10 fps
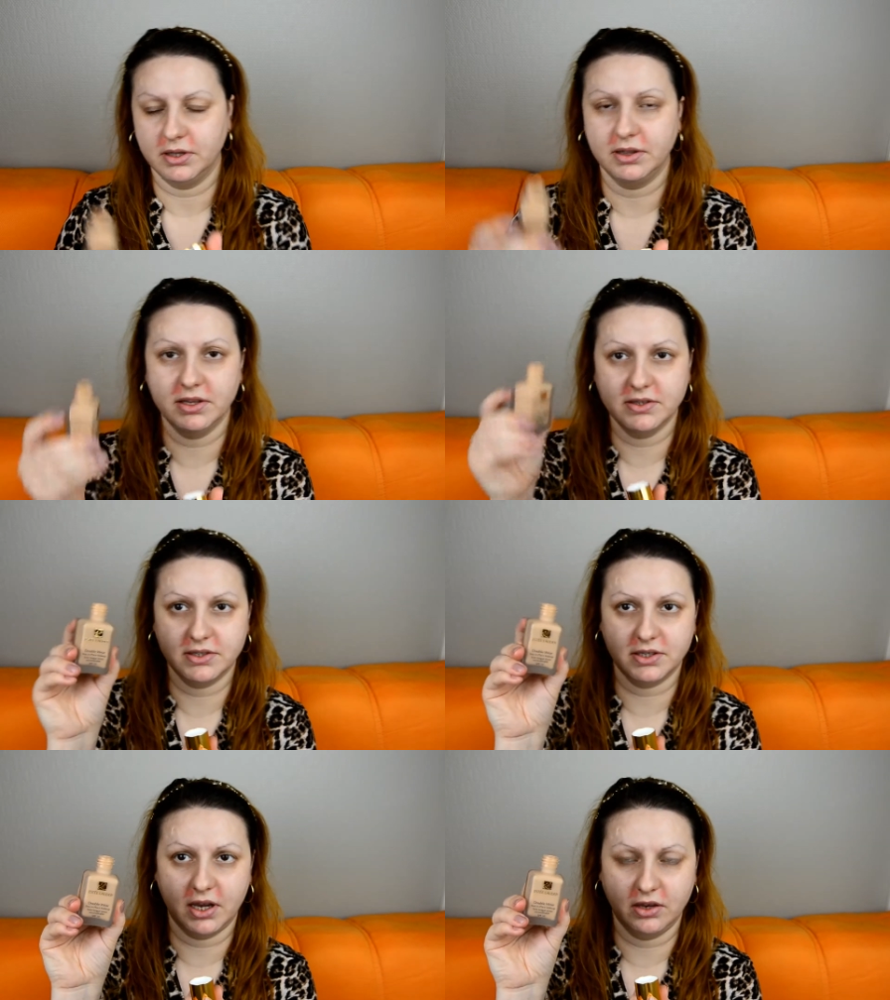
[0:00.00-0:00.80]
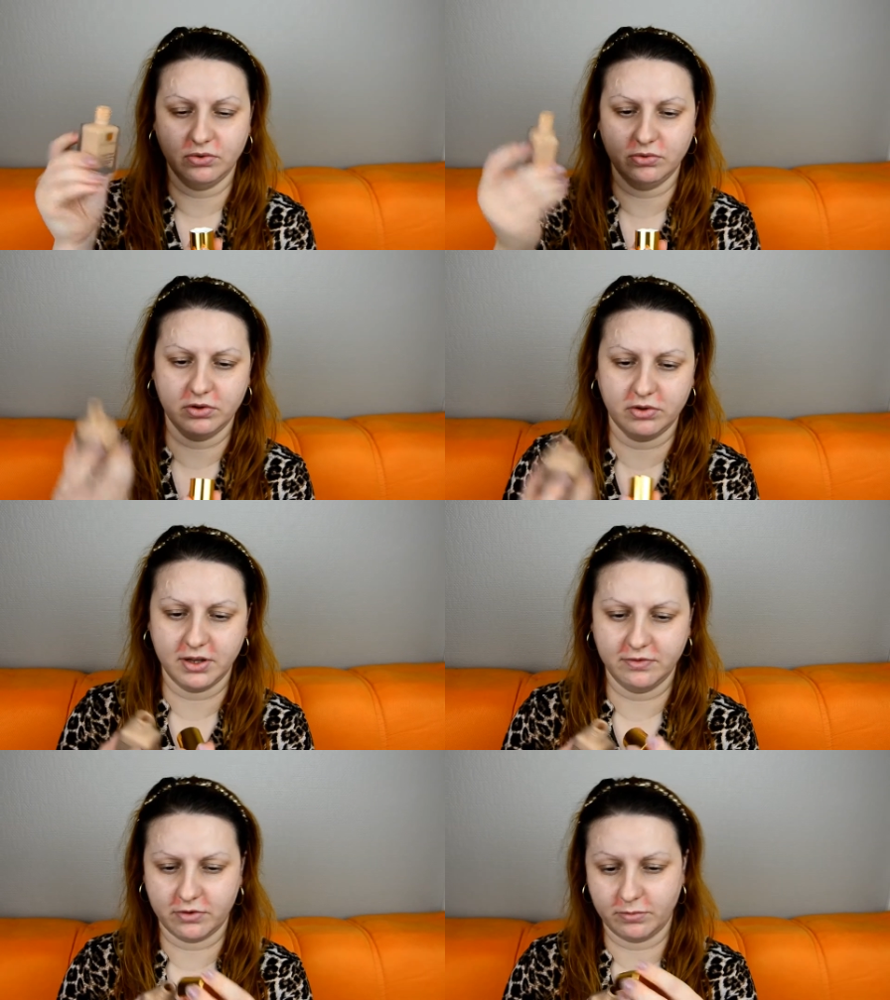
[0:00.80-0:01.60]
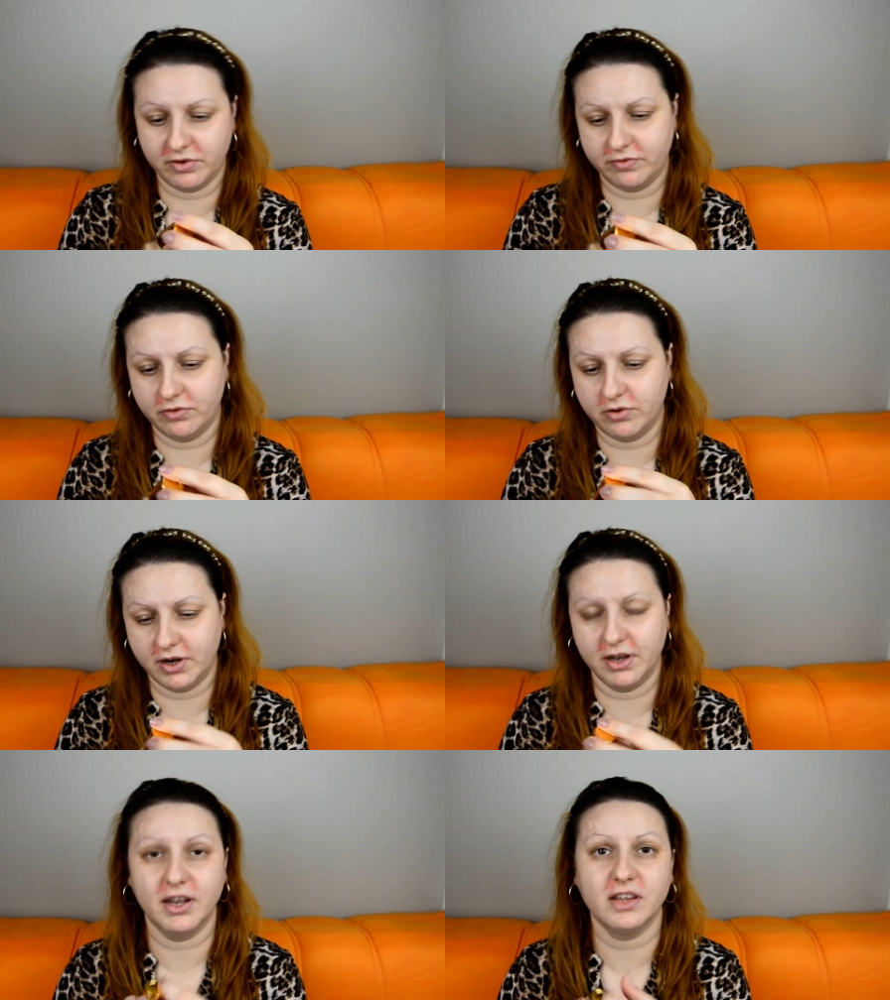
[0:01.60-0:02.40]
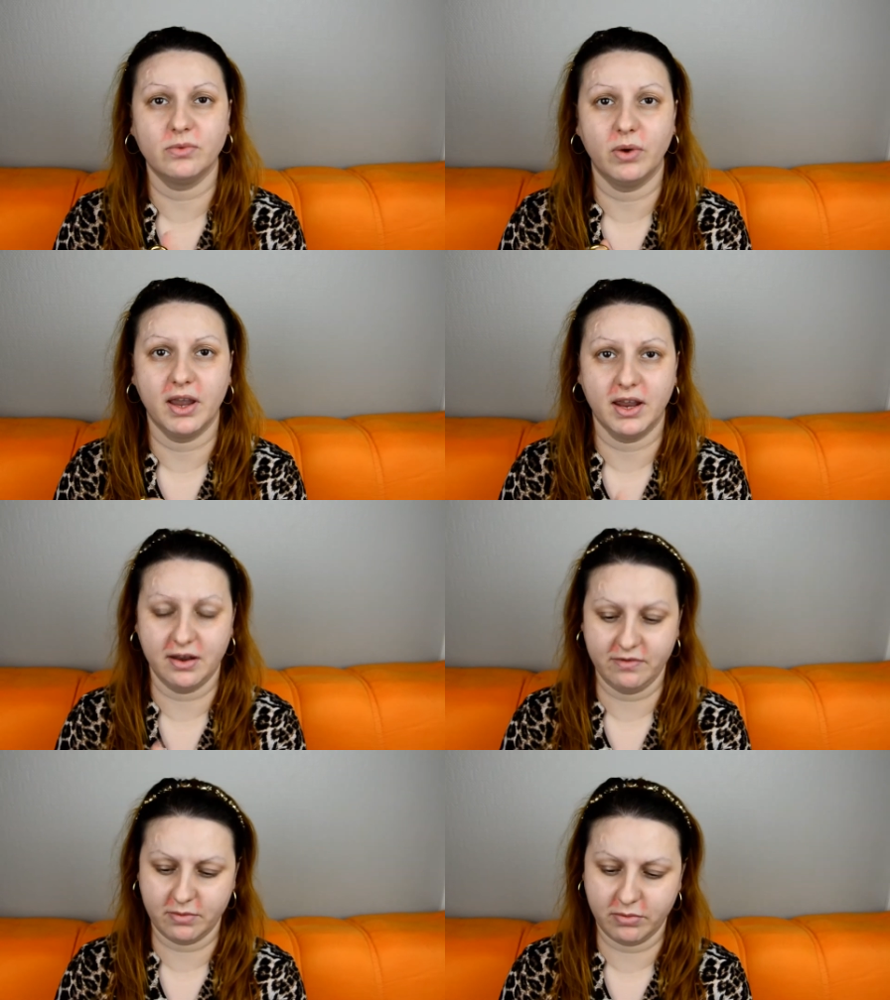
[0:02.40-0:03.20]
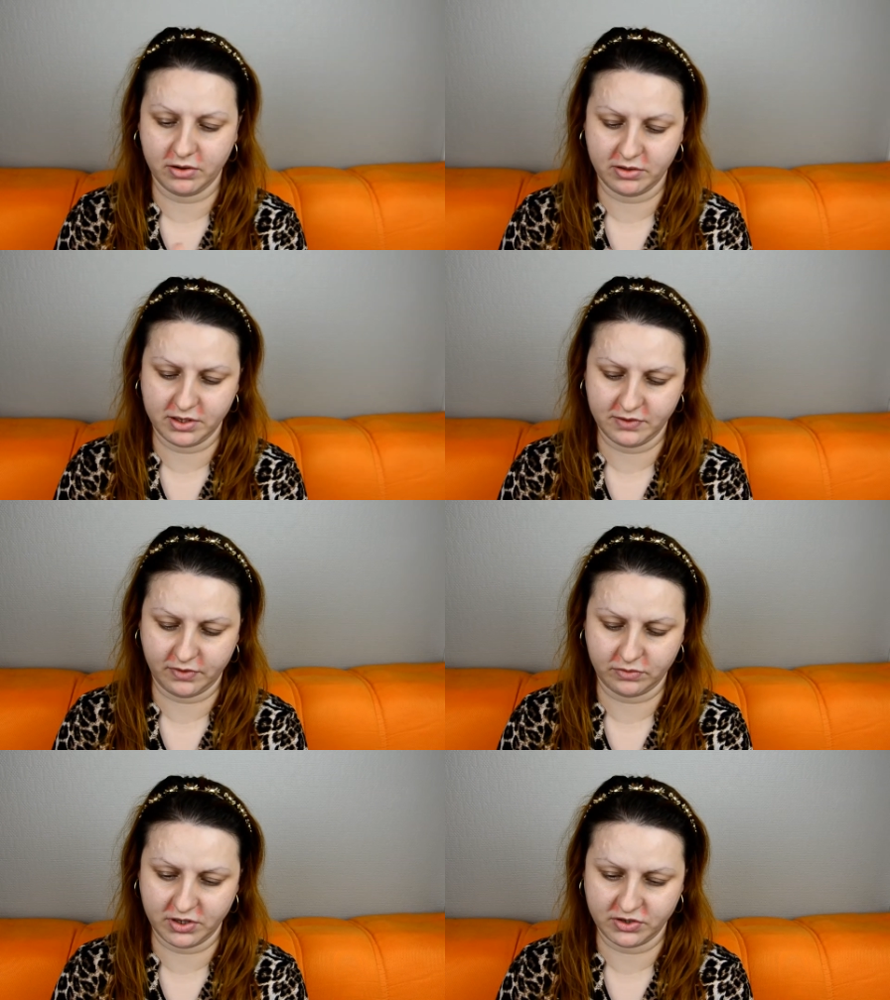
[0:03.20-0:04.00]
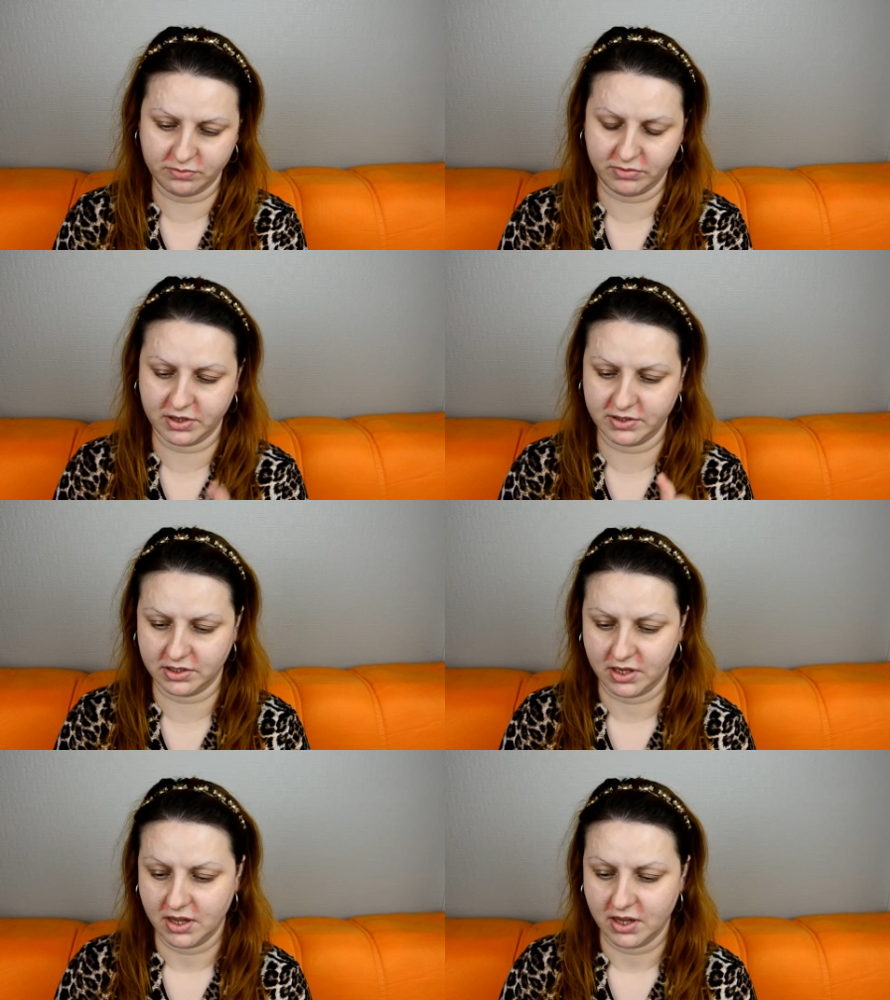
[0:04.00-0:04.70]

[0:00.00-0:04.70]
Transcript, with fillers: this I knew it already from before and that's why I never bought this foundation because